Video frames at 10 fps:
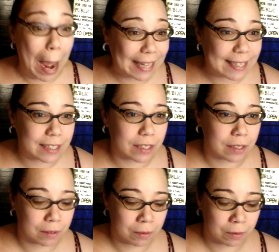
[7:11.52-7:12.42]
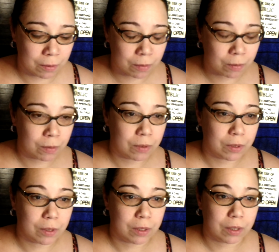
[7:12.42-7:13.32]
What? Make your
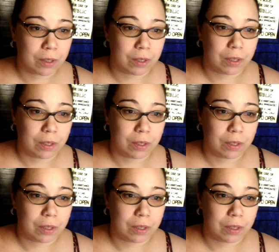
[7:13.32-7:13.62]
burger.